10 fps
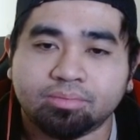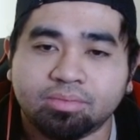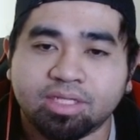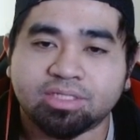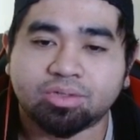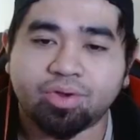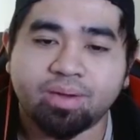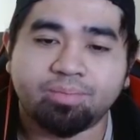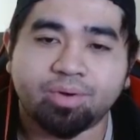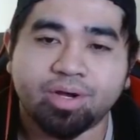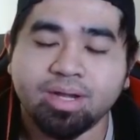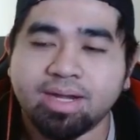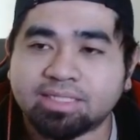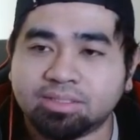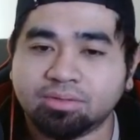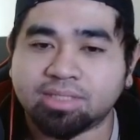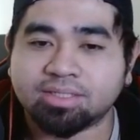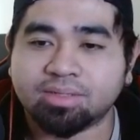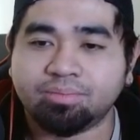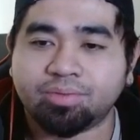destroy and burn, that's
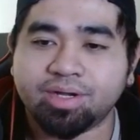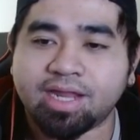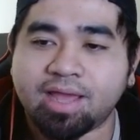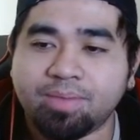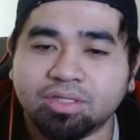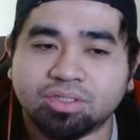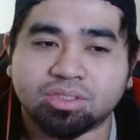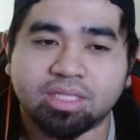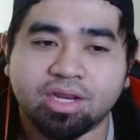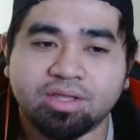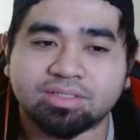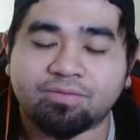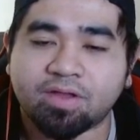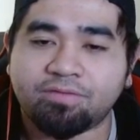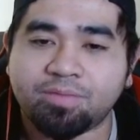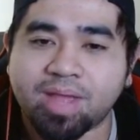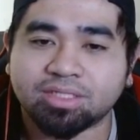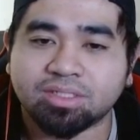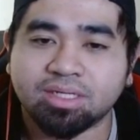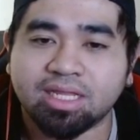2,000 burn damage. Then use the effect of the
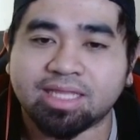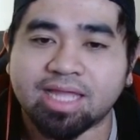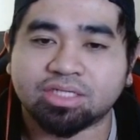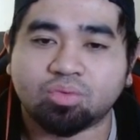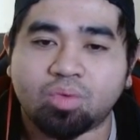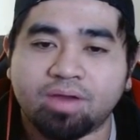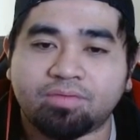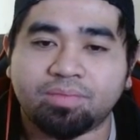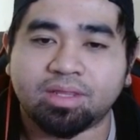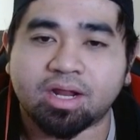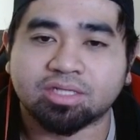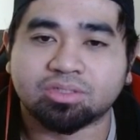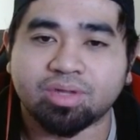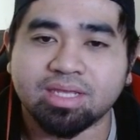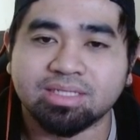Mansion, detach one from the Dark Strings,